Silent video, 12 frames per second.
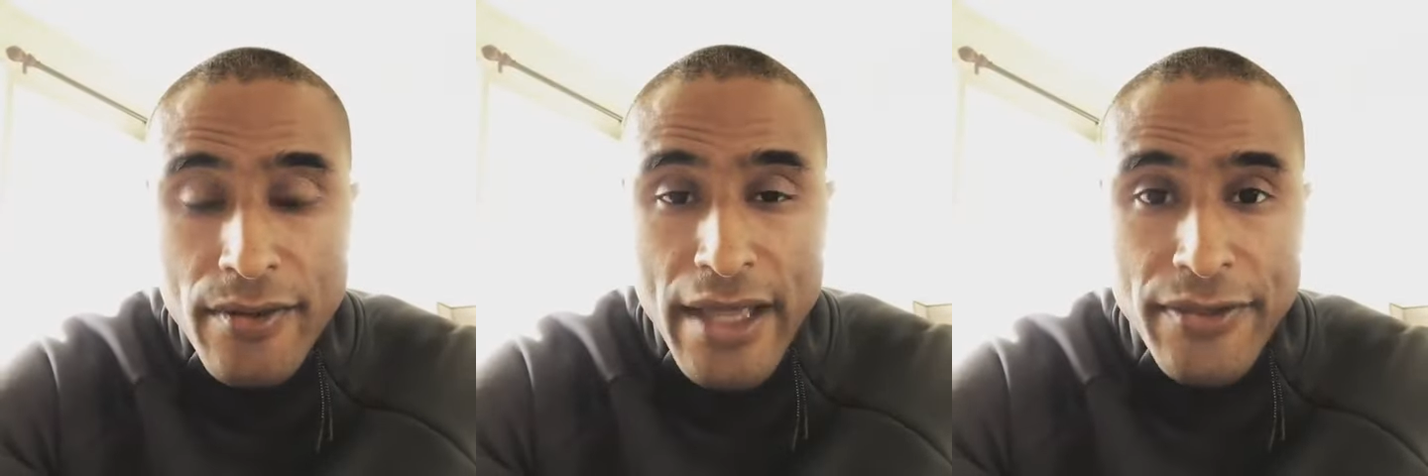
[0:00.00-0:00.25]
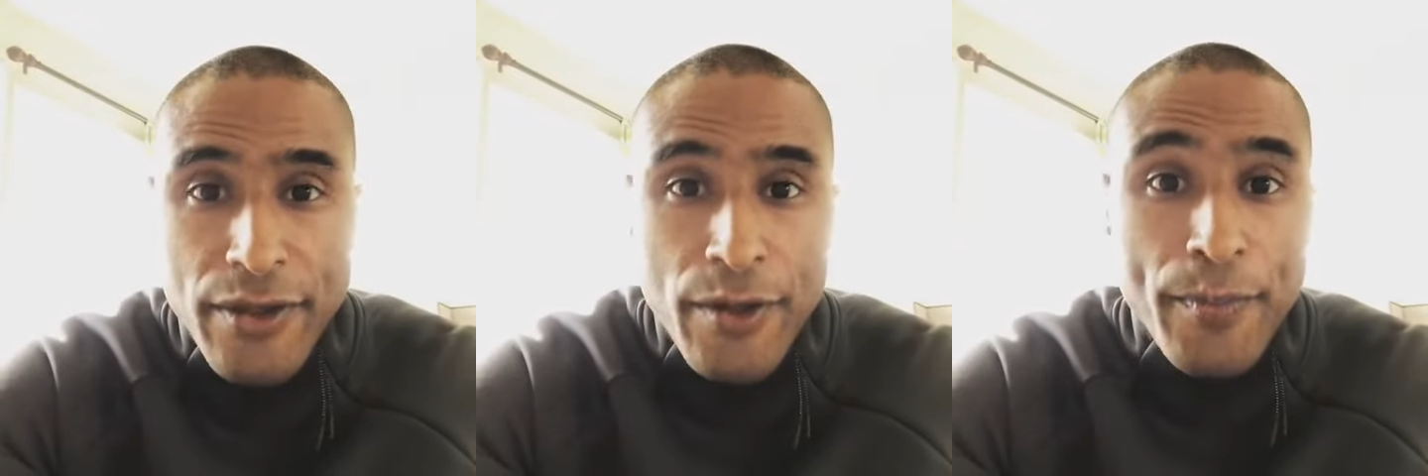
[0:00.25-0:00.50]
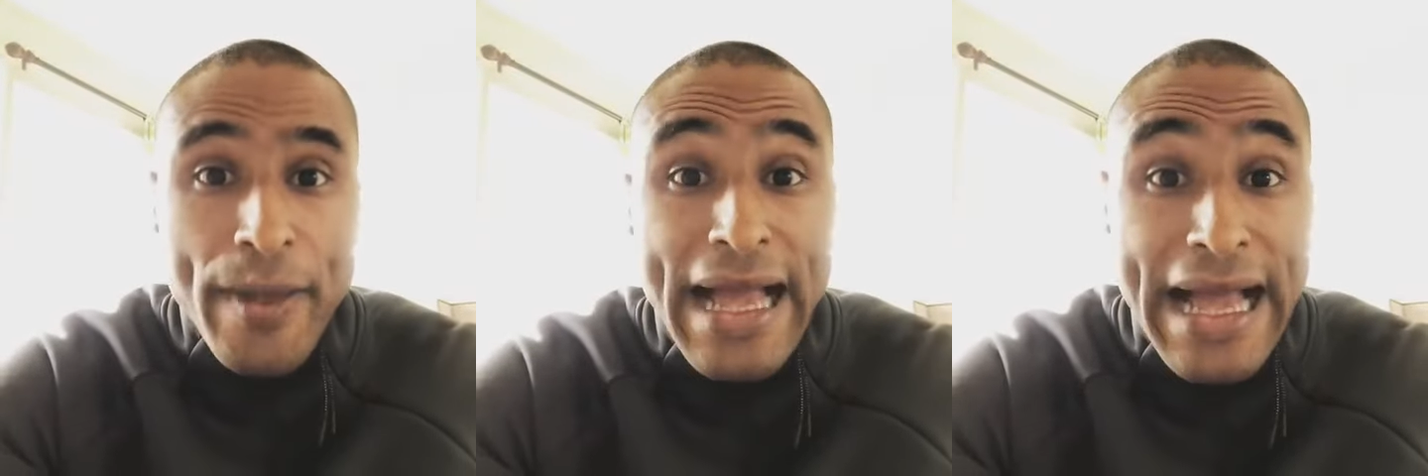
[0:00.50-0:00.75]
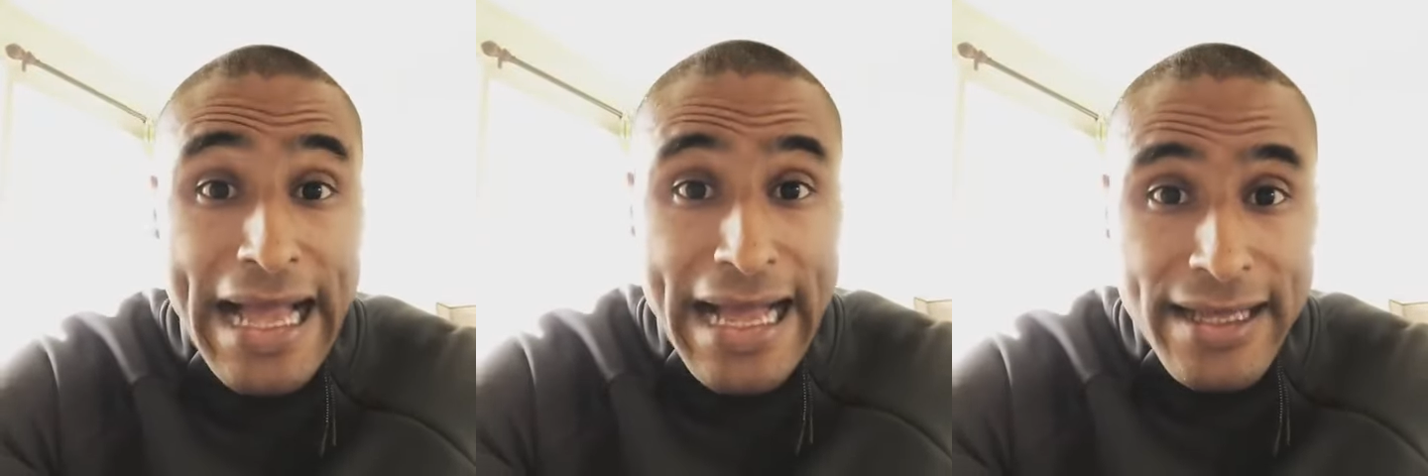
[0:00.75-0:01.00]
that their
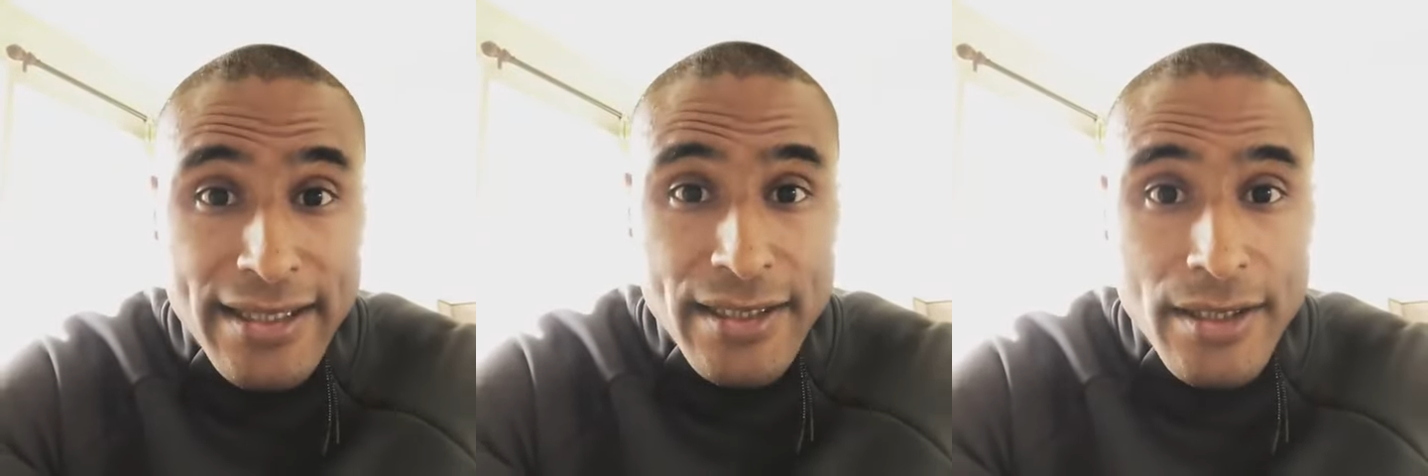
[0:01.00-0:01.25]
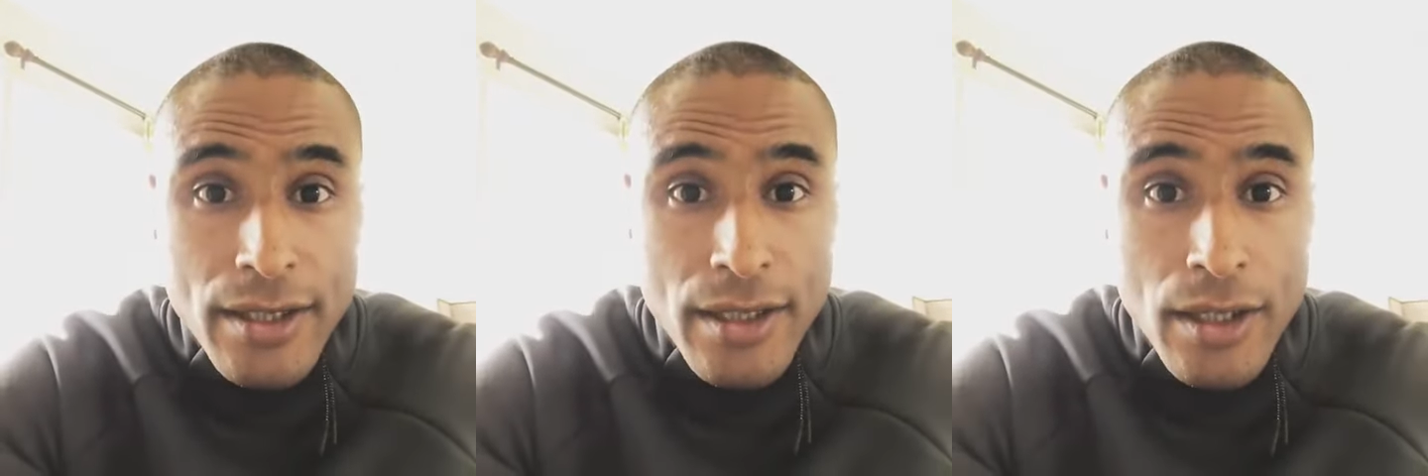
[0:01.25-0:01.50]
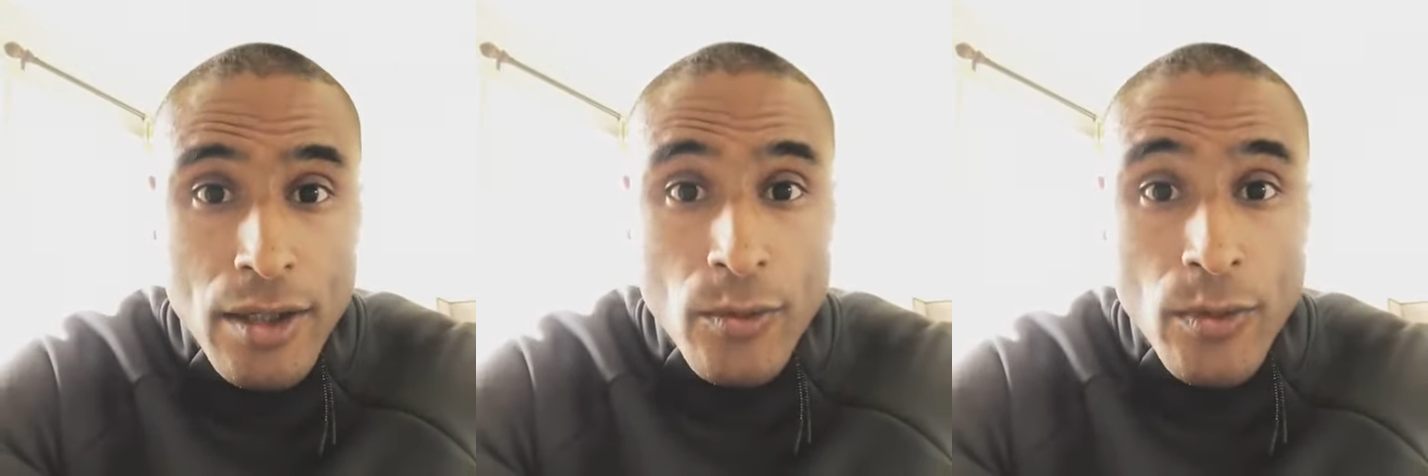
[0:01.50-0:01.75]
past